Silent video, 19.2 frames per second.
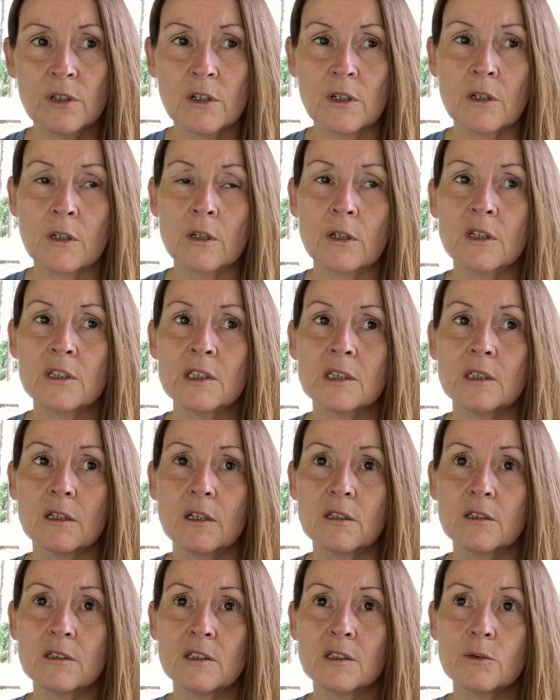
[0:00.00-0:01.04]
The it's
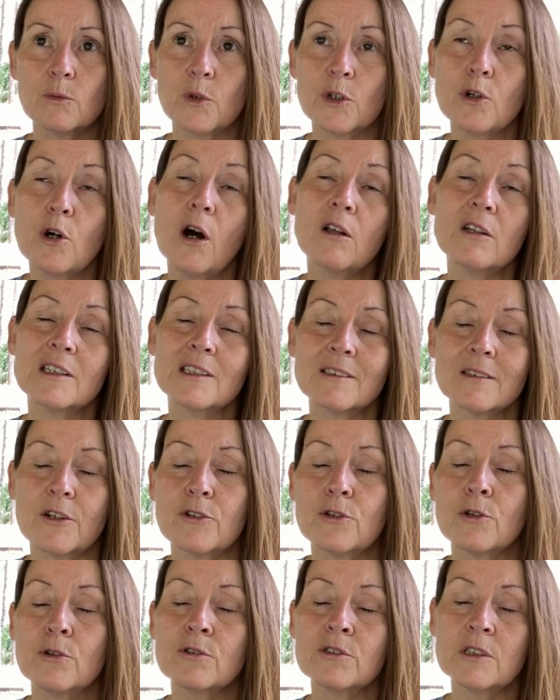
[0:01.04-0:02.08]
it's we call it
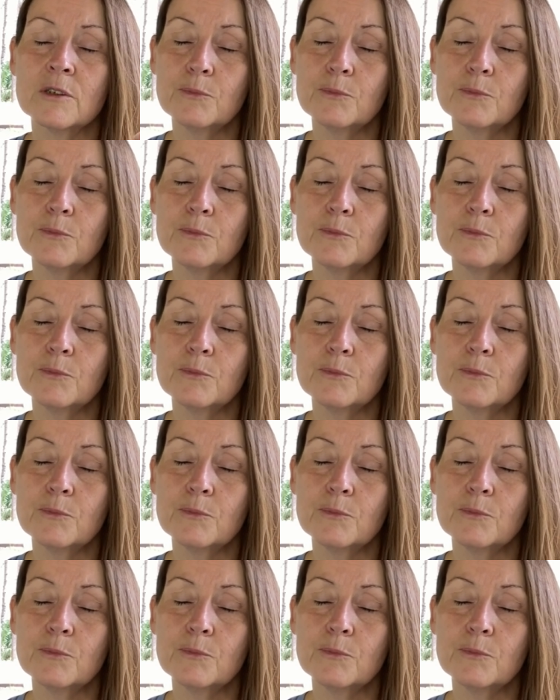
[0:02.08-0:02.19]
cycles